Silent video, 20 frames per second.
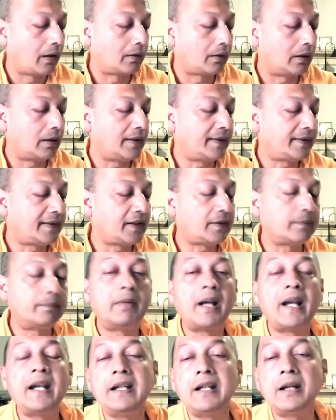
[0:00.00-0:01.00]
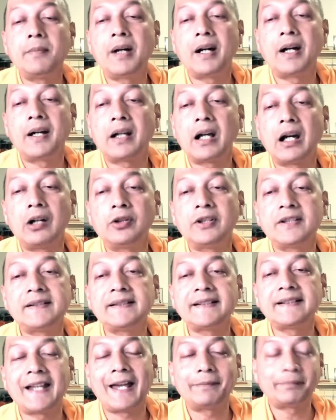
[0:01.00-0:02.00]
When he says manyamana, how does
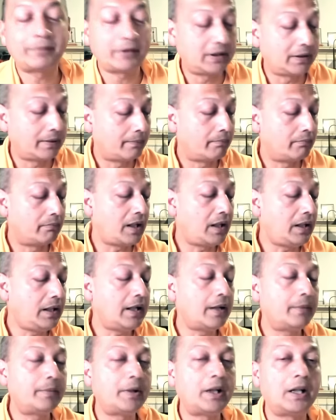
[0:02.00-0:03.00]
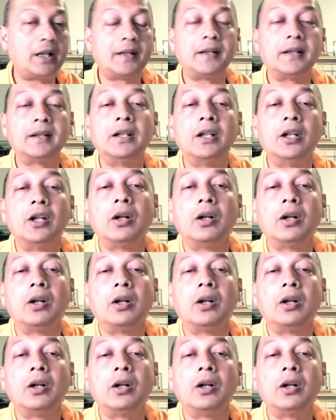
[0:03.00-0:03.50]
this happen? Manyamana.